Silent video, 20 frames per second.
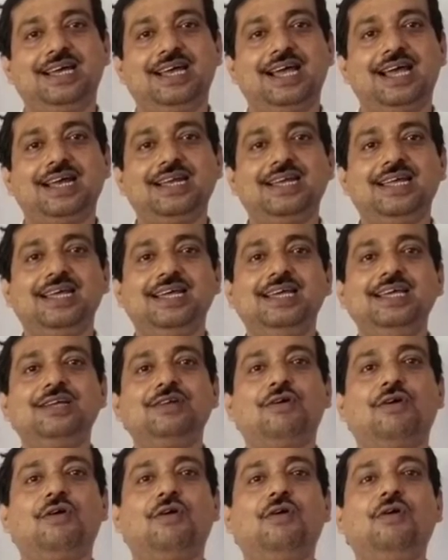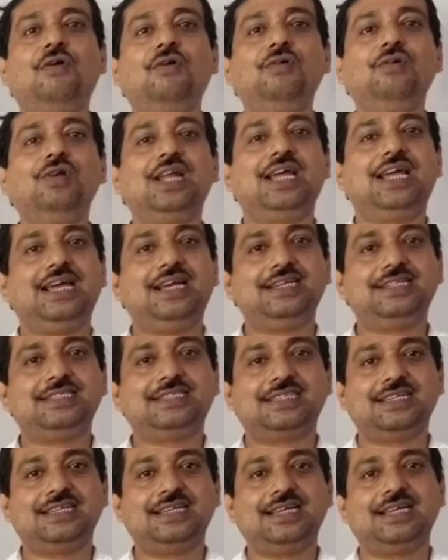and it all ends
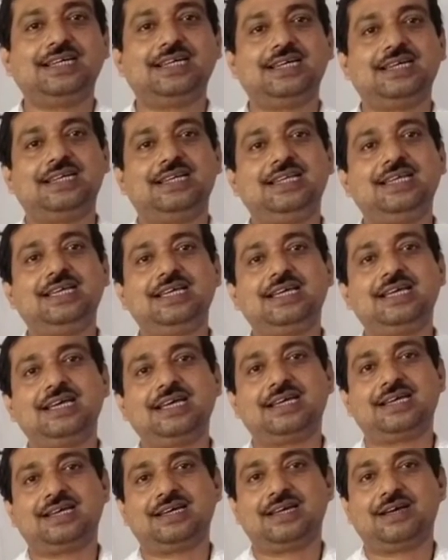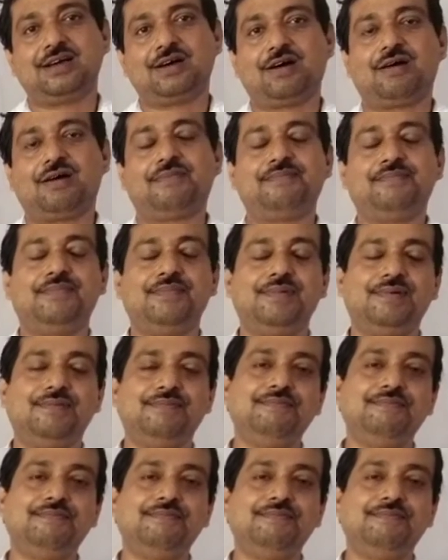in a ringing of